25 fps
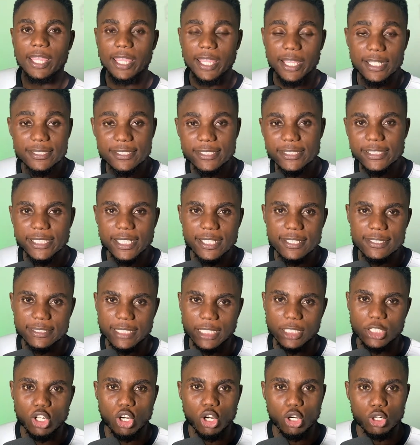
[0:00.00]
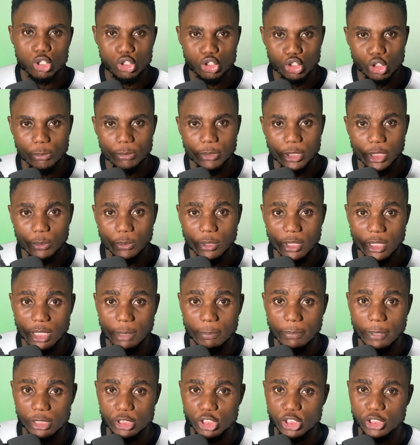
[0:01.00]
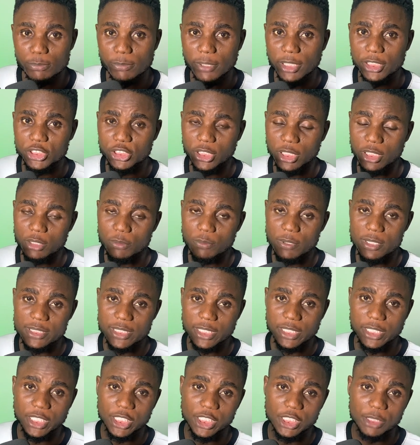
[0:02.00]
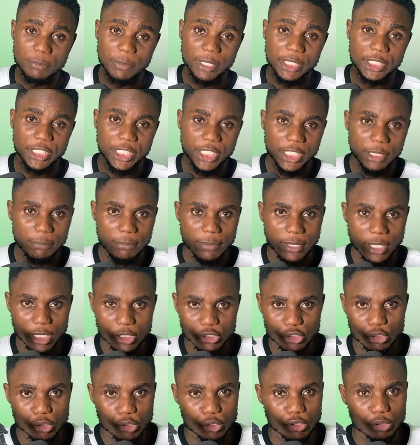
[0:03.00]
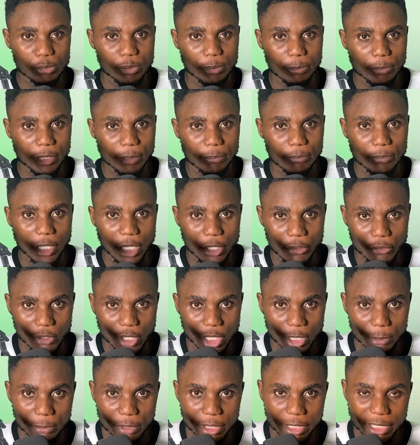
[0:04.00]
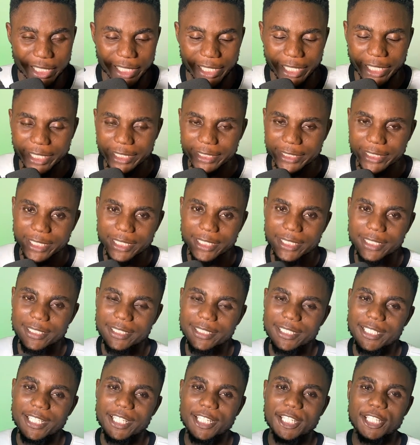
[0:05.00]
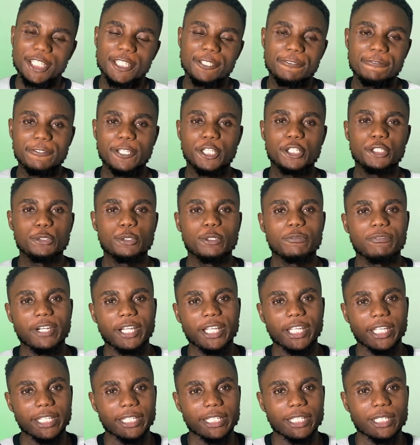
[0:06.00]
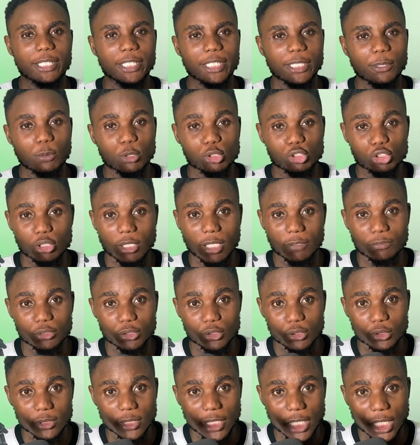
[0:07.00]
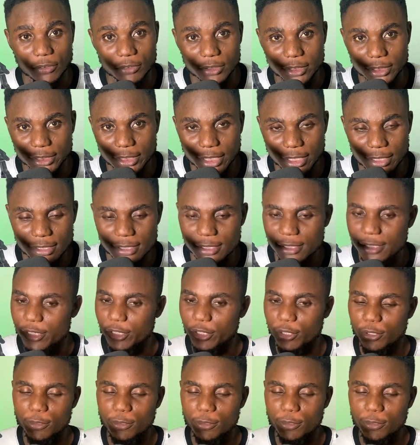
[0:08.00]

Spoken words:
It's just an awesome day. Welcome back to my channel once again. My name has also remained Brakwame. And then, if you're new over here, what you have to do now is just